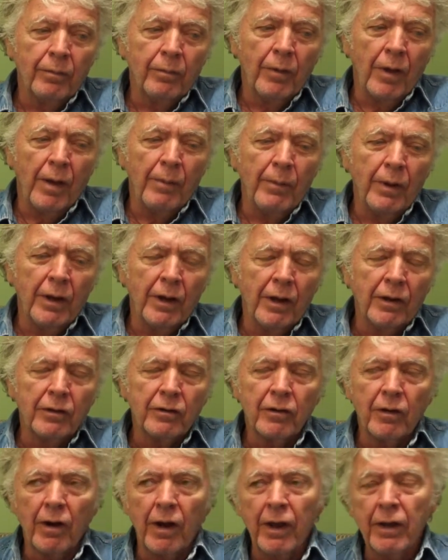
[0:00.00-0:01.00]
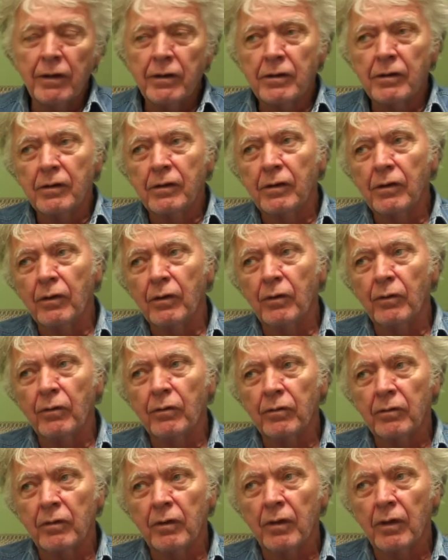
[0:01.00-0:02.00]
I mean, I tried to
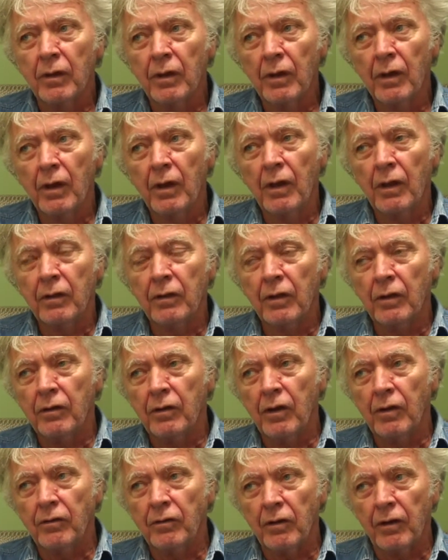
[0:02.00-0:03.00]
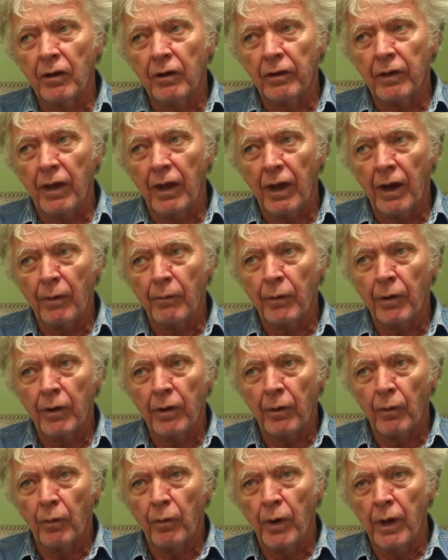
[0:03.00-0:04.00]
use the digital camera in
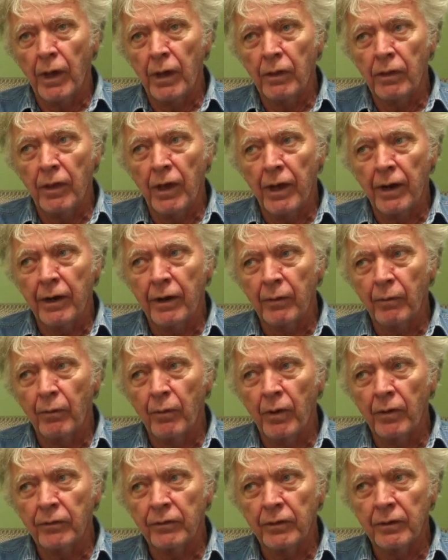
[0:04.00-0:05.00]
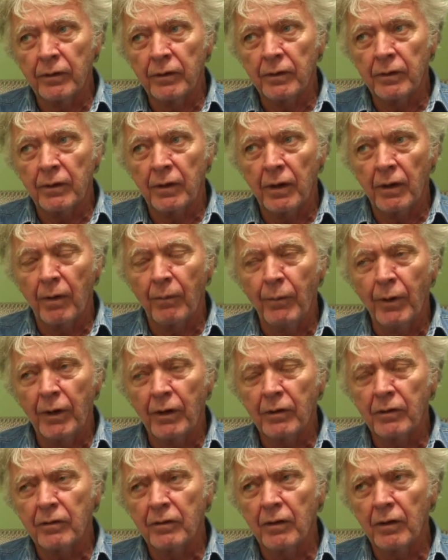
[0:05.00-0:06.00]
a way that it wasn't, I mean,
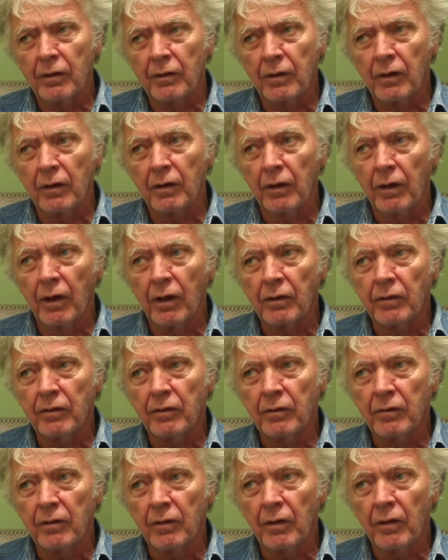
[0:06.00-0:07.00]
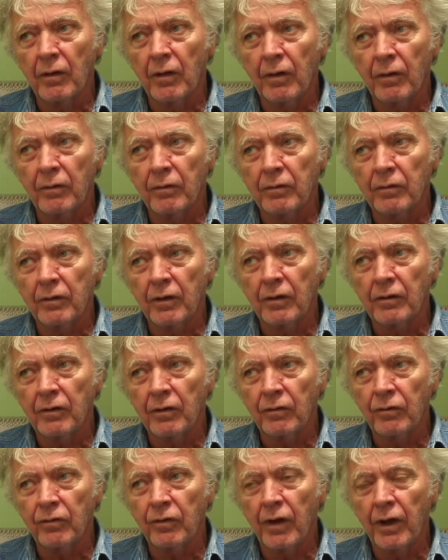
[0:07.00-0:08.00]
it can get such a
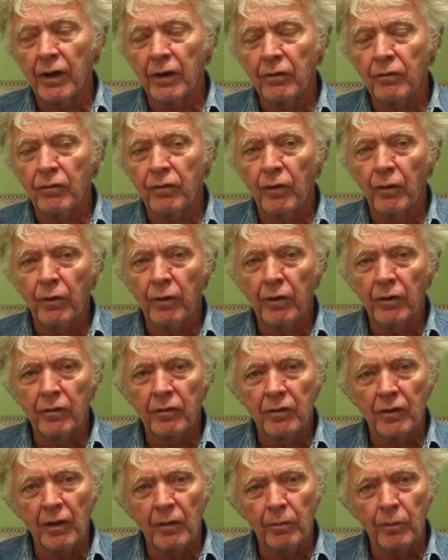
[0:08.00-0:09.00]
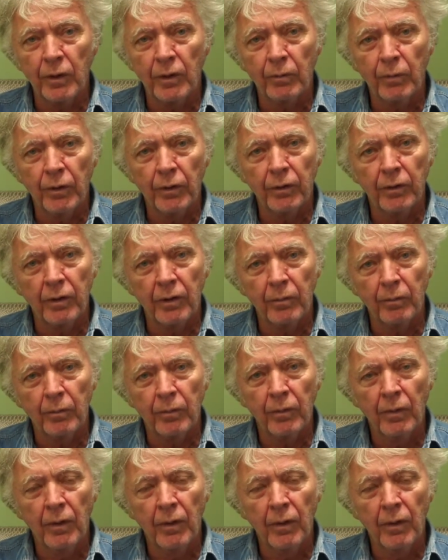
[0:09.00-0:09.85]
fine focus that people can